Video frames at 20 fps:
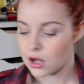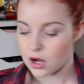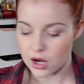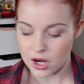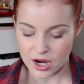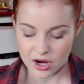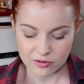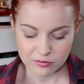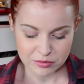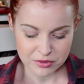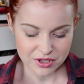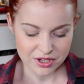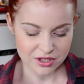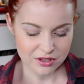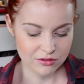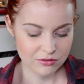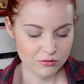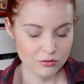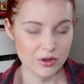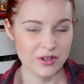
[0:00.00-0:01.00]
I have
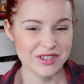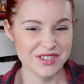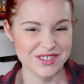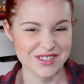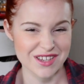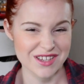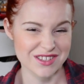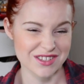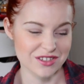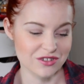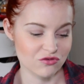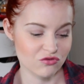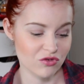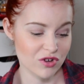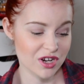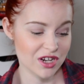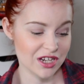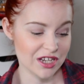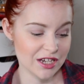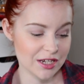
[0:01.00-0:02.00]
been, well this isn't
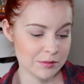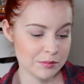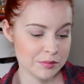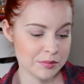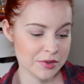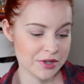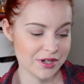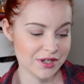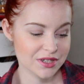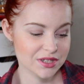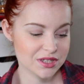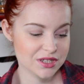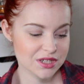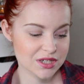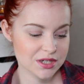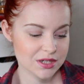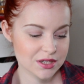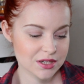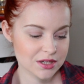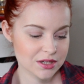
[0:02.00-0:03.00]
really,
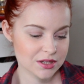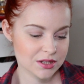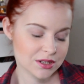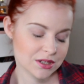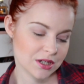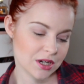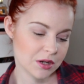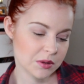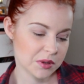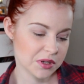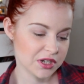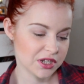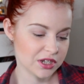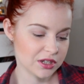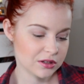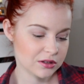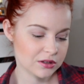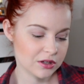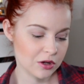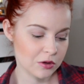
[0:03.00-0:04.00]
but I'm gonna
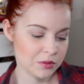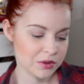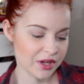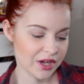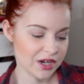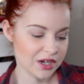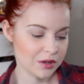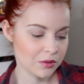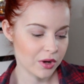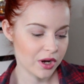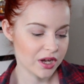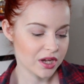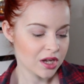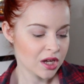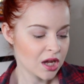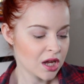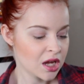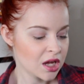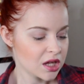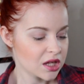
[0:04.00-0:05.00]
go with it anyway.
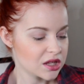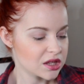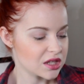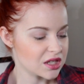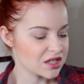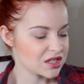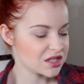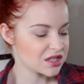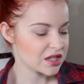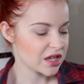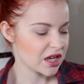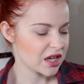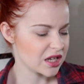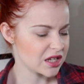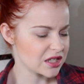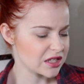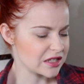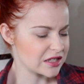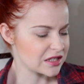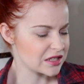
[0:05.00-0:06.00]
This
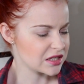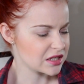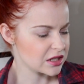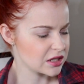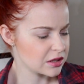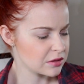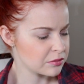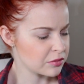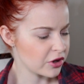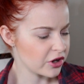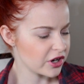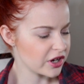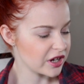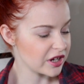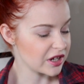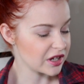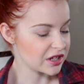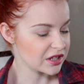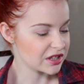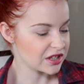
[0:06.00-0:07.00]
is
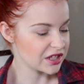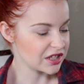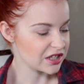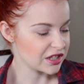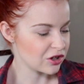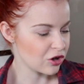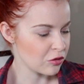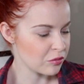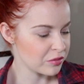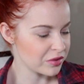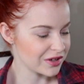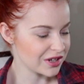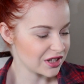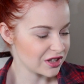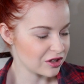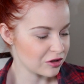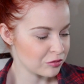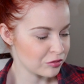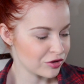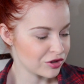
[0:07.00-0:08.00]
by the
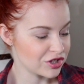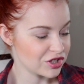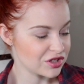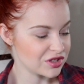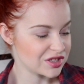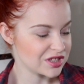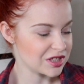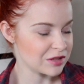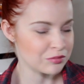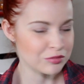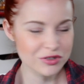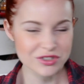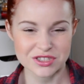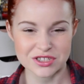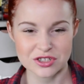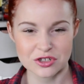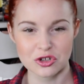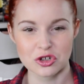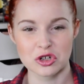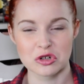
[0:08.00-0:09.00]
company that produced the
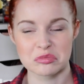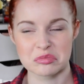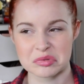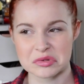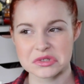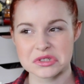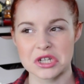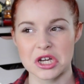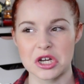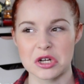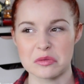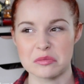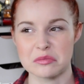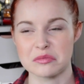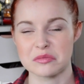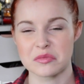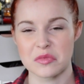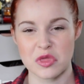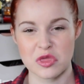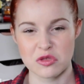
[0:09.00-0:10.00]
Buttercup
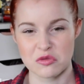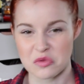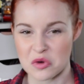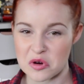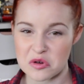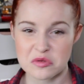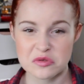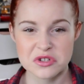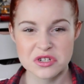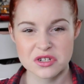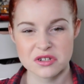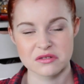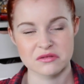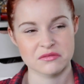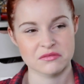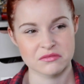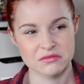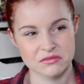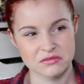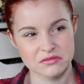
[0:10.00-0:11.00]
throat
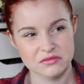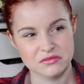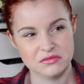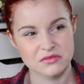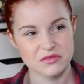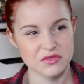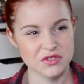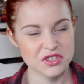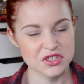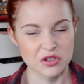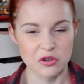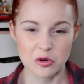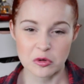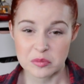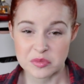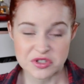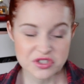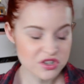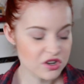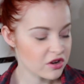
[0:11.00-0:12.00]

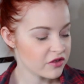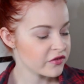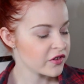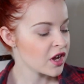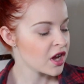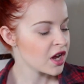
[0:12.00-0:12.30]
syrup stuff,